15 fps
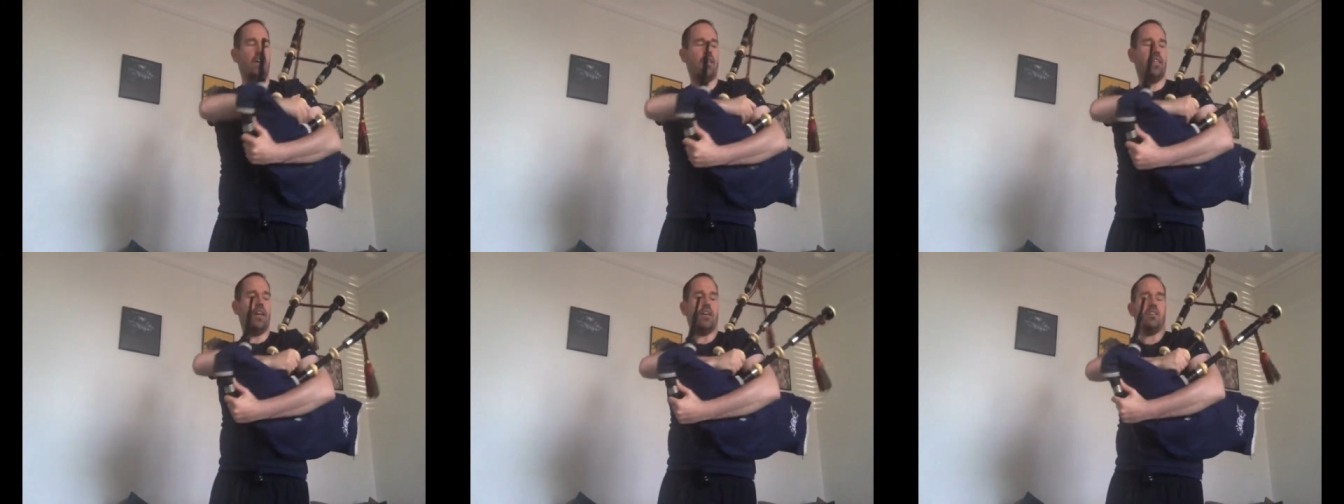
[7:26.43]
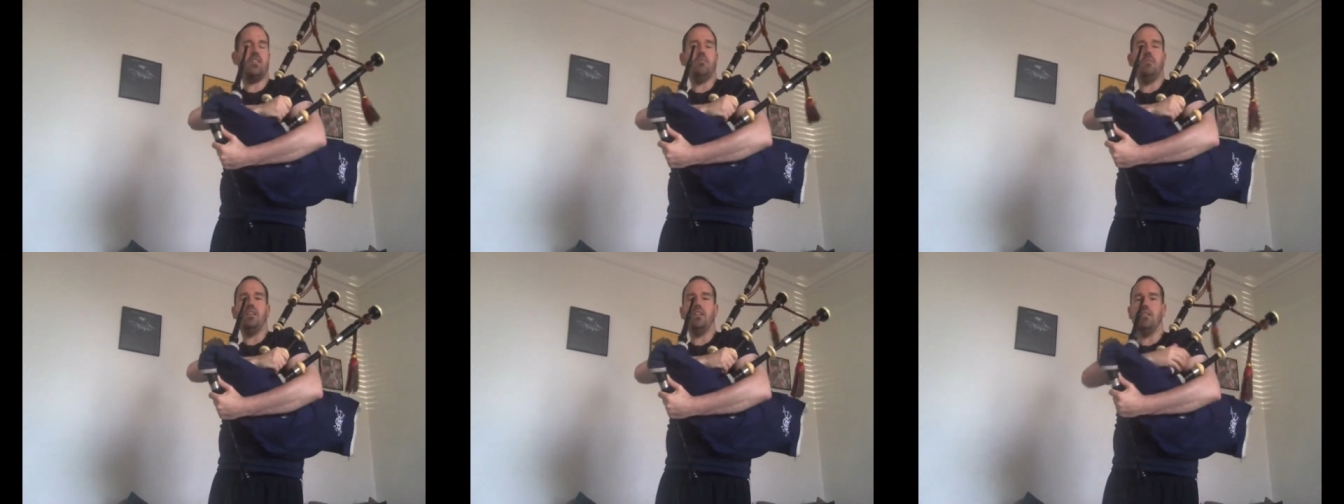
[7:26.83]
This
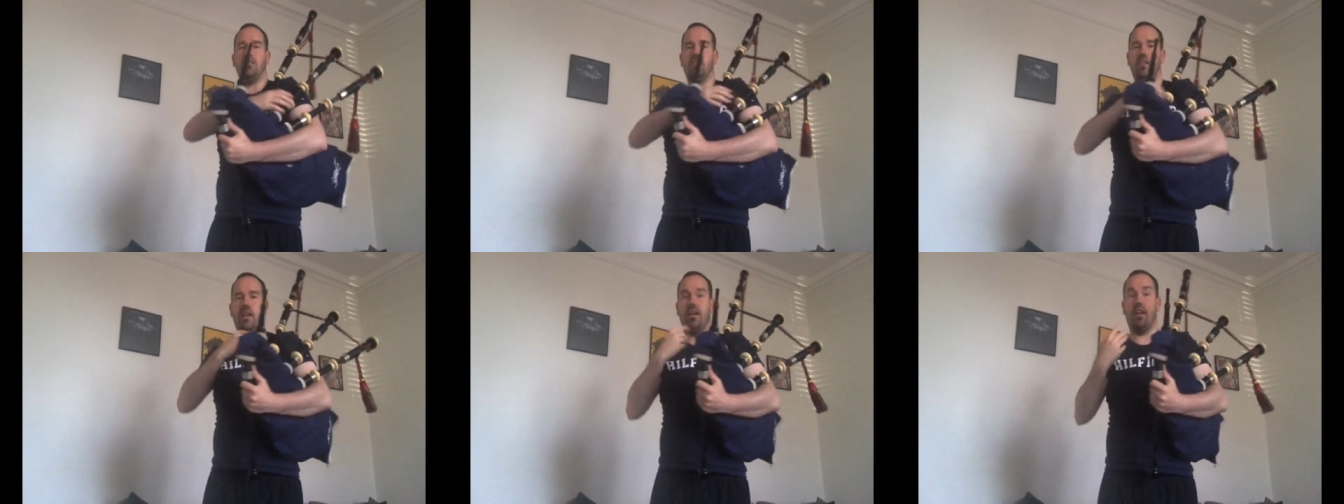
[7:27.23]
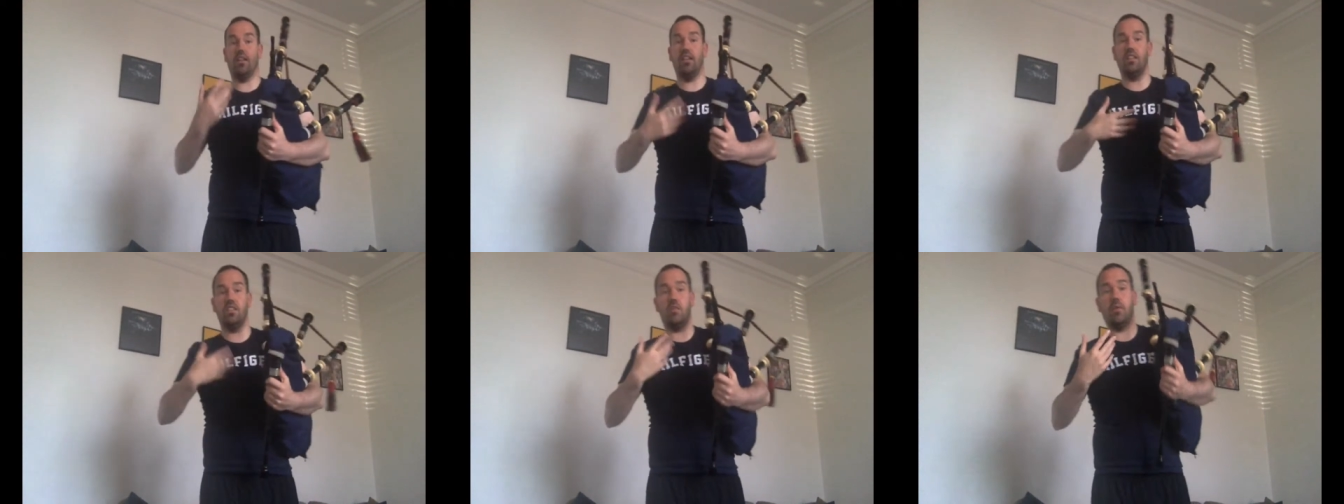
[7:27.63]
middle tenor
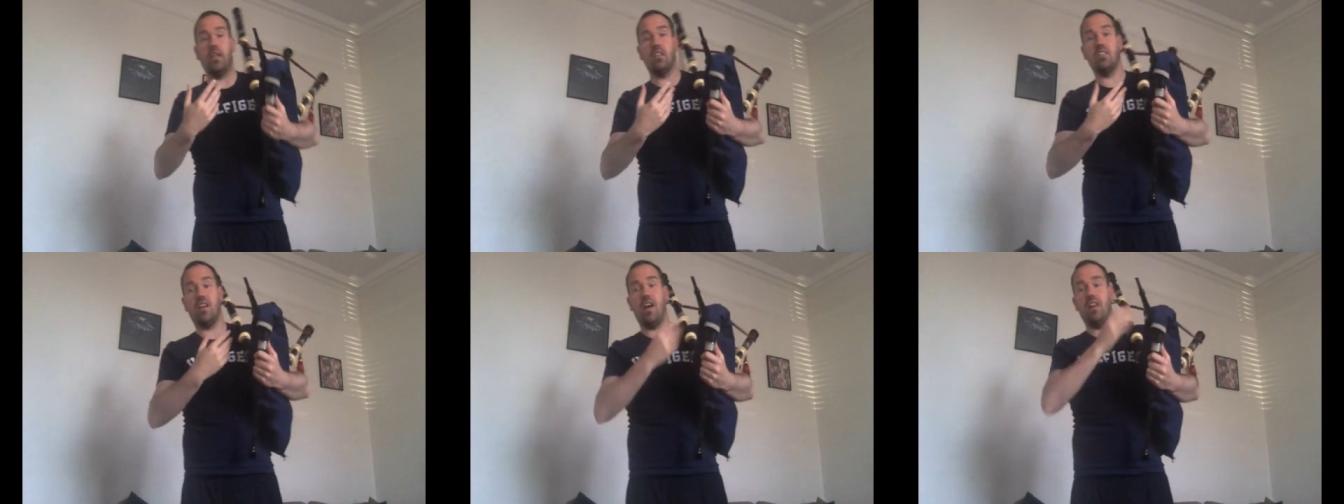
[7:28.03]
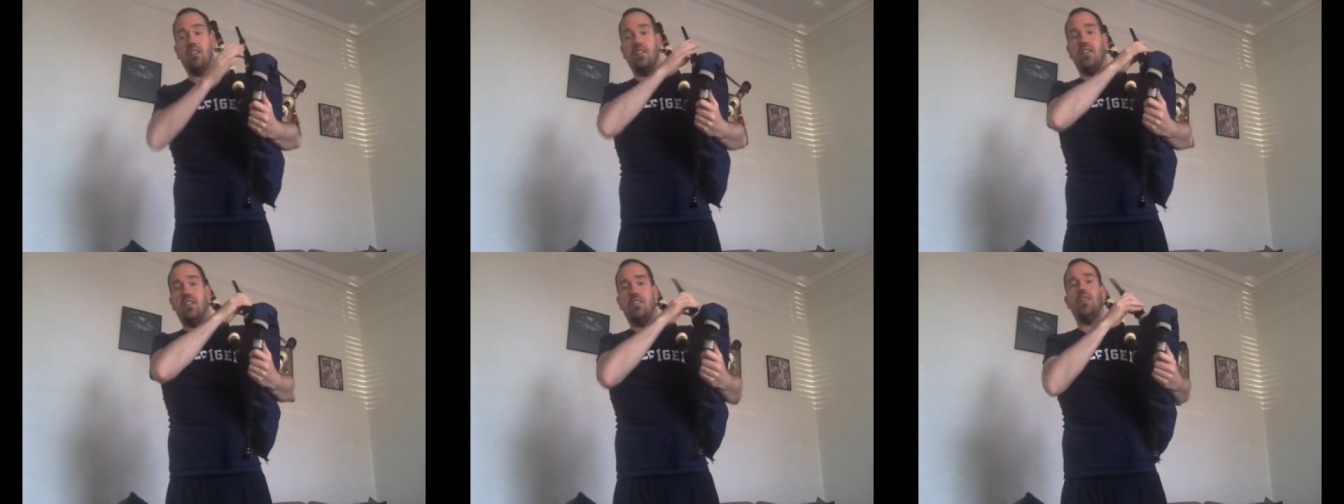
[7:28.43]
needs to be
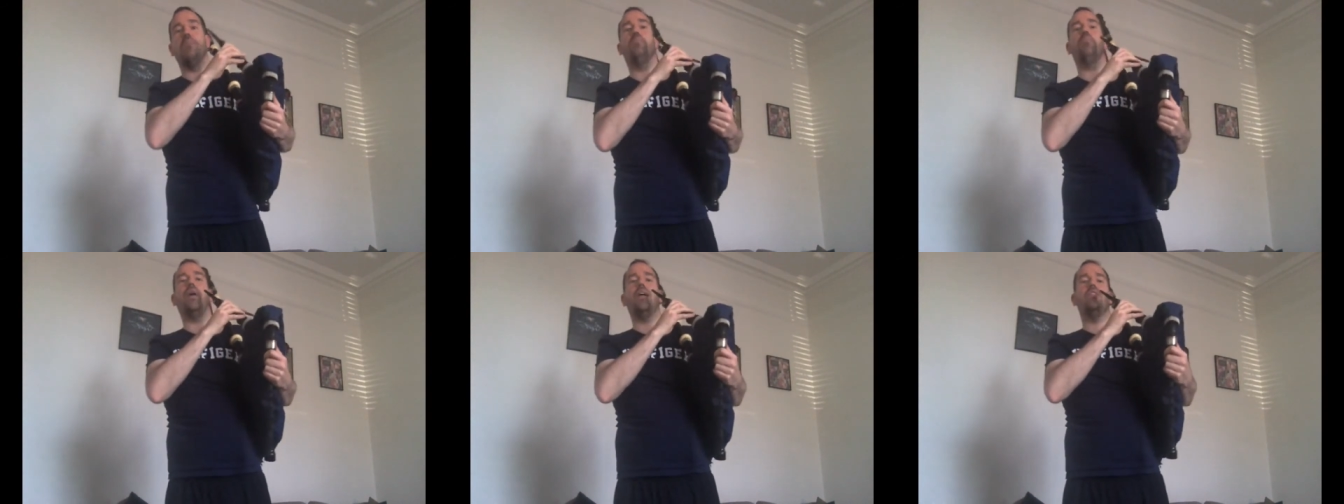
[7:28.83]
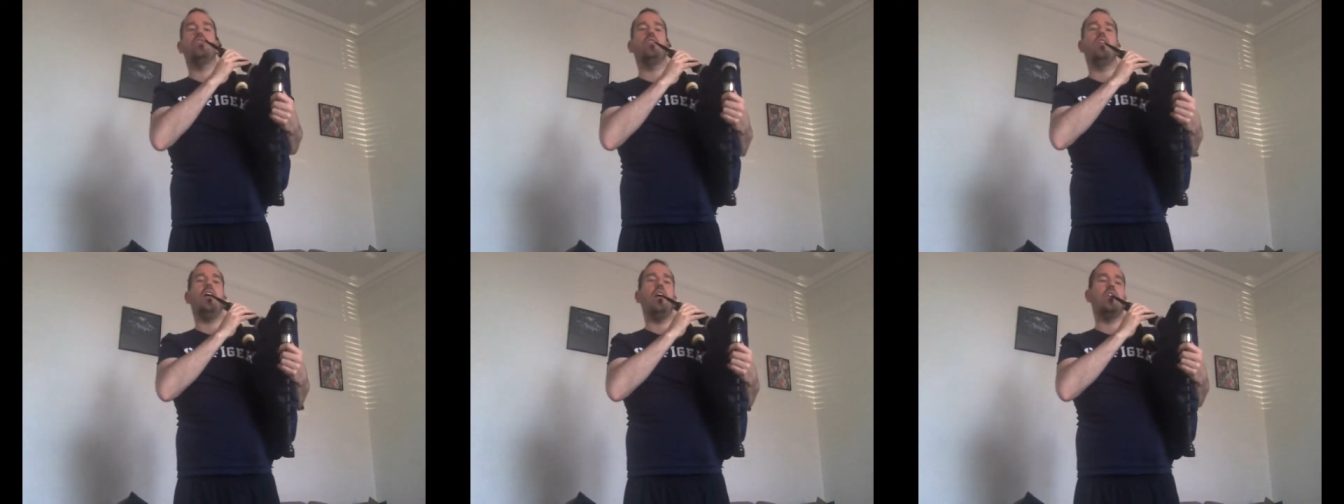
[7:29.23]
exactly the same pitch
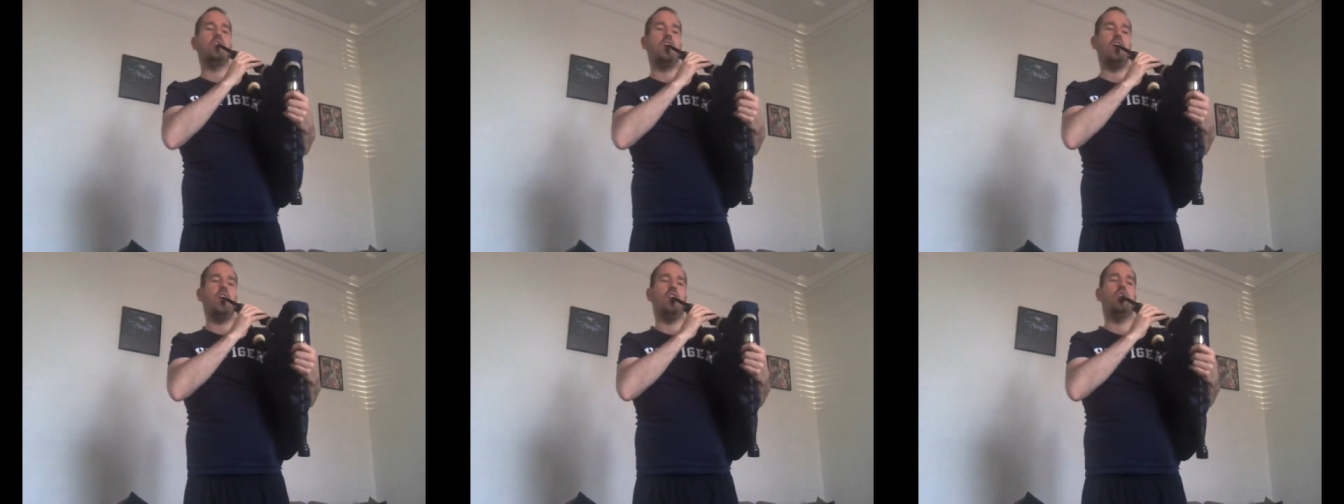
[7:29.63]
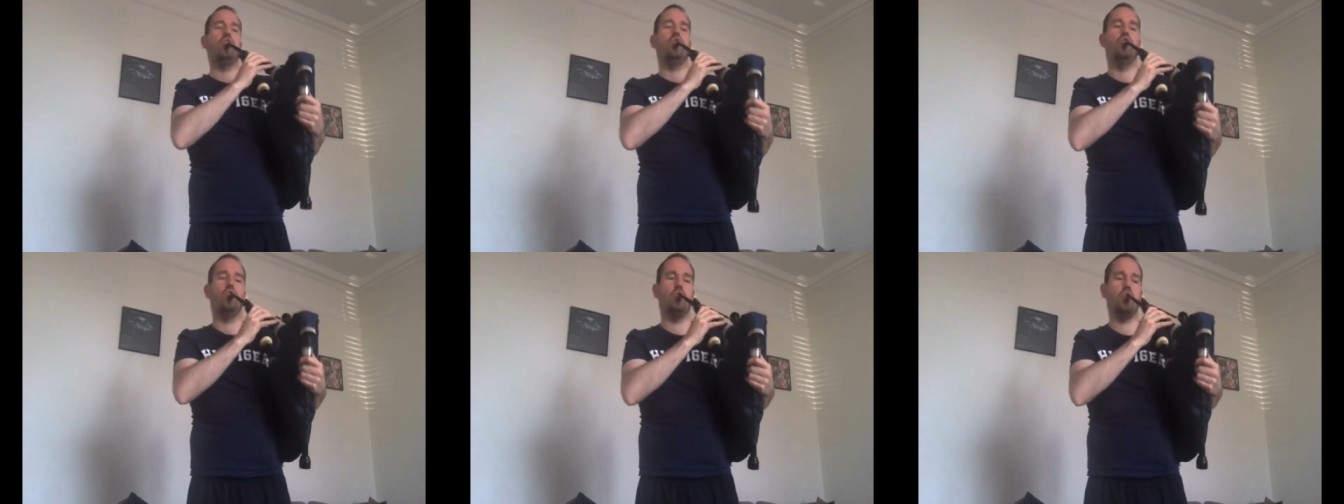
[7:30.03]
as the other 2
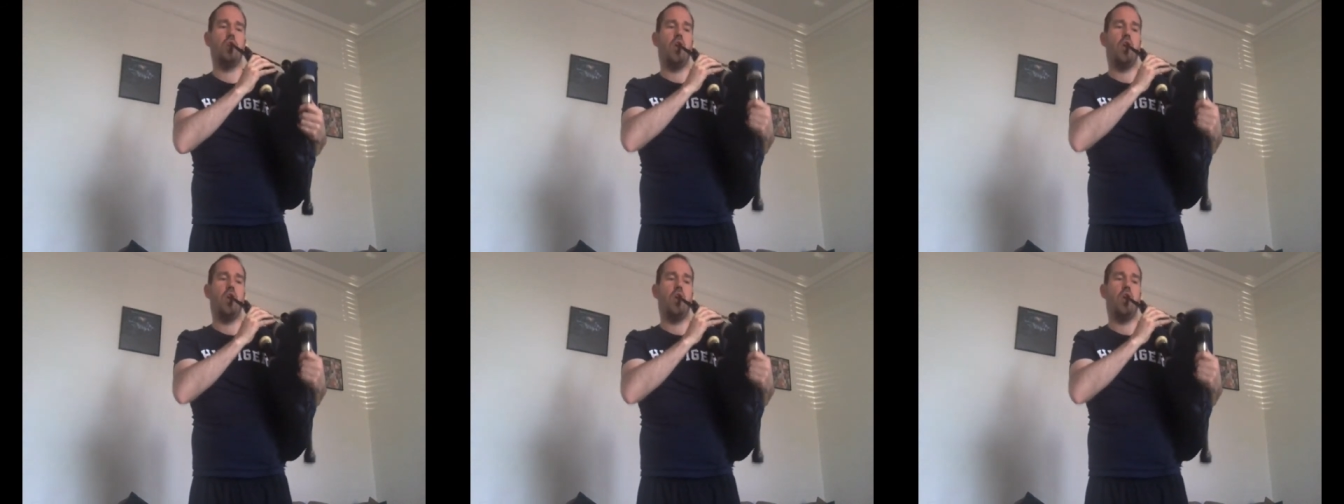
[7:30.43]
drones.